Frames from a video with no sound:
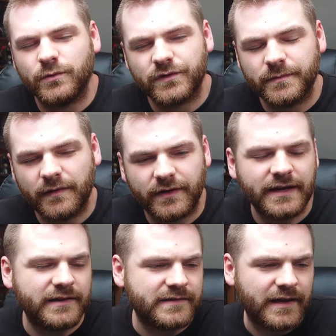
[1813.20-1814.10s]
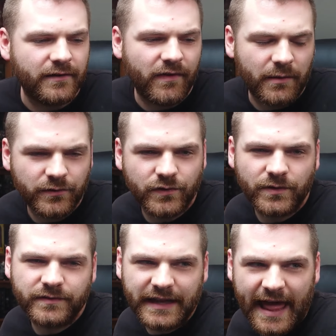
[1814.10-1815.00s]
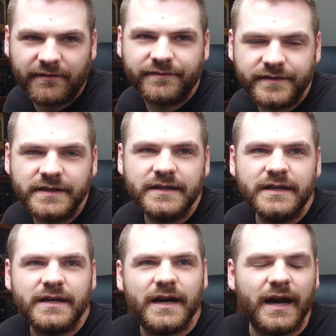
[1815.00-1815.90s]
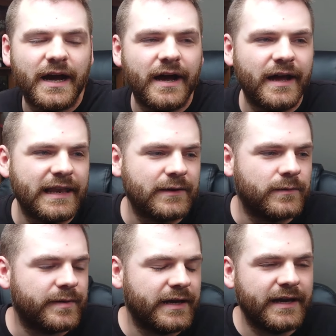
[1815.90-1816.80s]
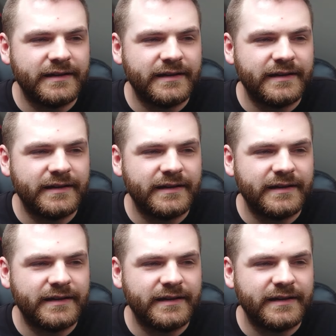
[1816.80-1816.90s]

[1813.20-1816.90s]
towards the Mother Killer stuff. That was sort of left a little bit.